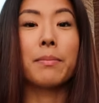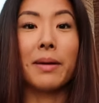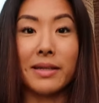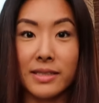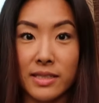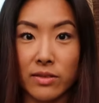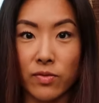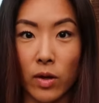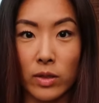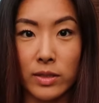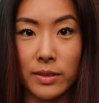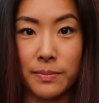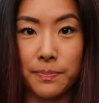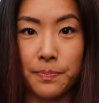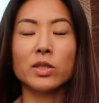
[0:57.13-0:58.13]
by
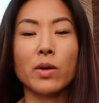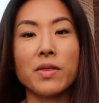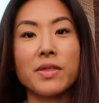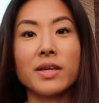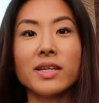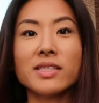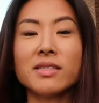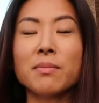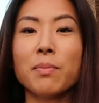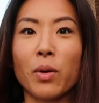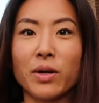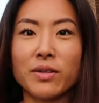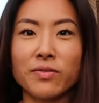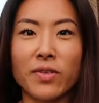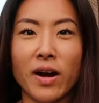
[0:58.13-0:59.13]
default. So I think it's
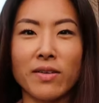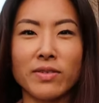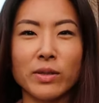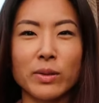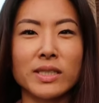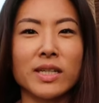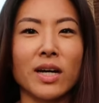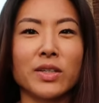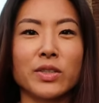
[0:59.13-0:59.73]
important for everyone to